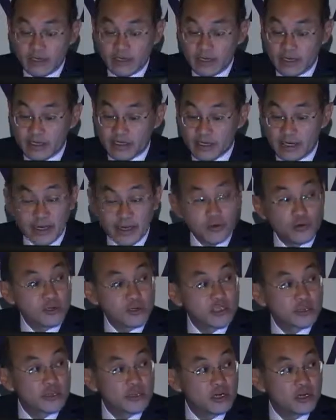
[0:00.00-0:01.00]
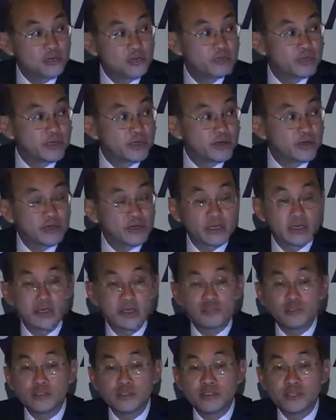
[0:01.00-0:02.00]
It can also help in looking
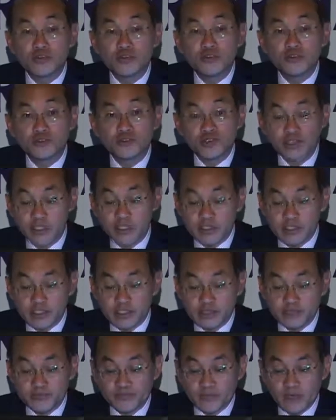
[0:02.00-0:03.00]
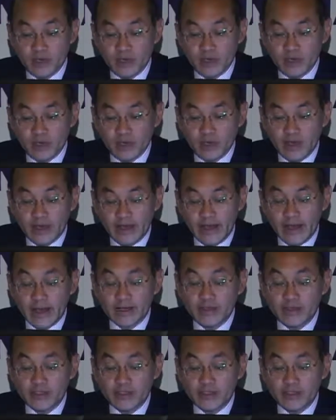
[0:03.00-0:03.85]
at residual shunts, and